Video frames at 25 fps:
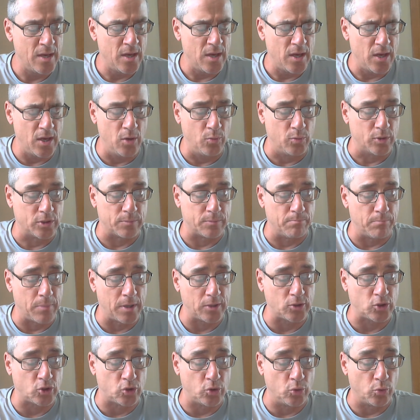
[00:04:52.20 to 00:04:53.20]
It was
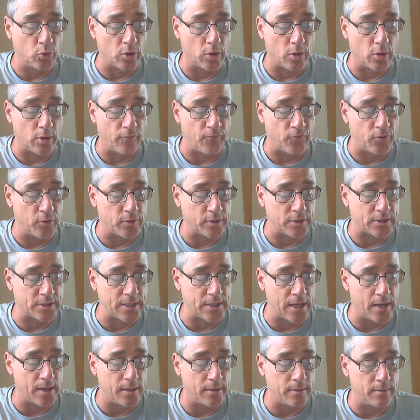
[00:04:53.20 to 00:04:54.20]
much too early for the
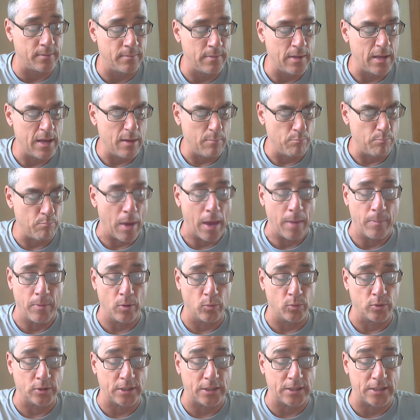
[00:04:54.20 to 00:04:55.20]
sun. Maybe it
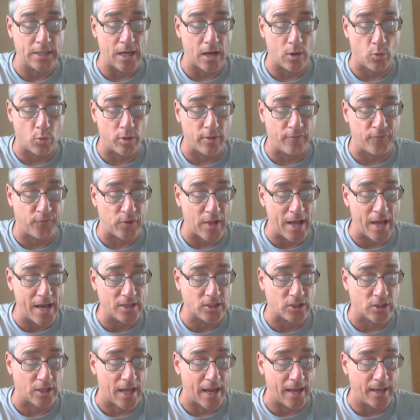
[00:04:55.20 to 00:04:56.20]
was a duck with a
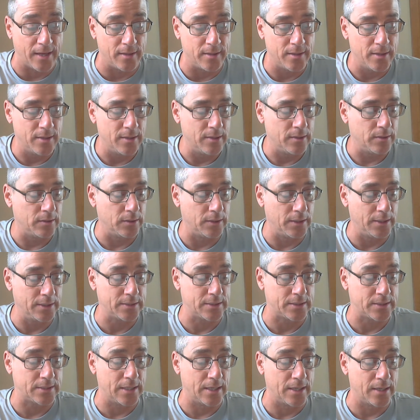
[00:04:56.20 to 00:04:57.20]
flashlight.
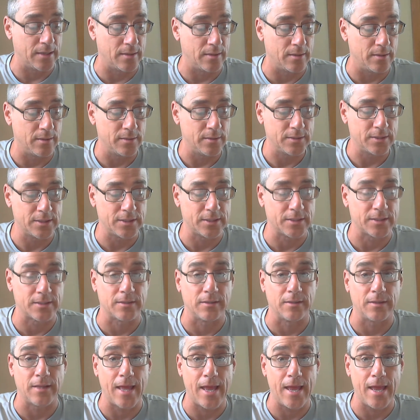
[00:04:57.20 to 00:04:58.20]
Listen,
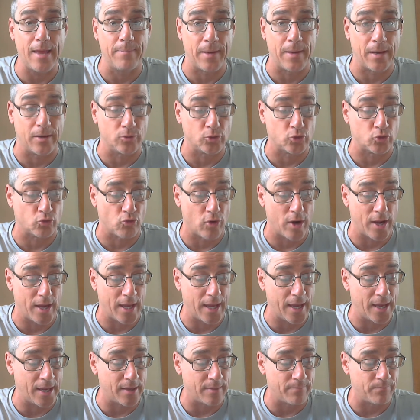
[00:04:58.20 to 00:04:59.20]
sleigh bells
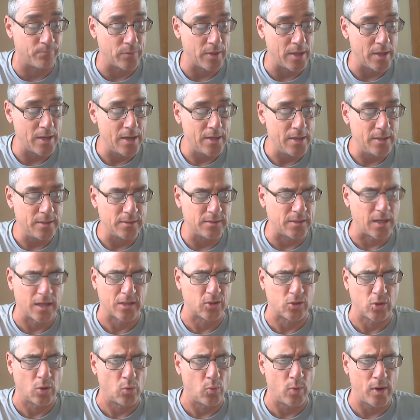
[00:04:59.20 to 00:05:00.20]
ringing.
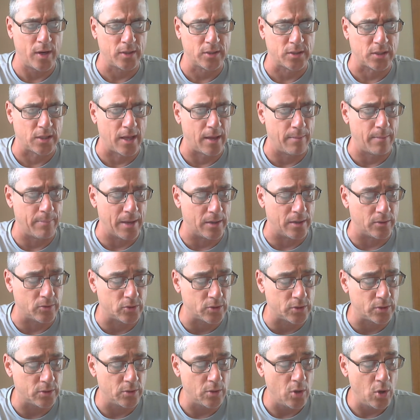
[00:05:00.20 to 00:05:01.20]
Ducks don't wear sleigh
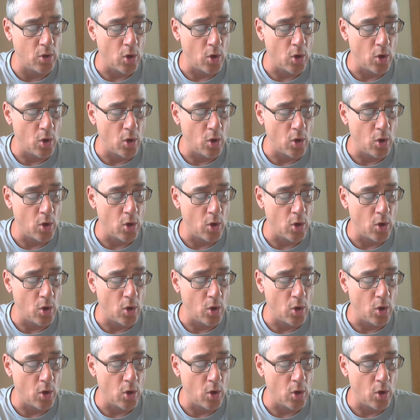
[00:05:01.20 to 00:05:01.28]
bells.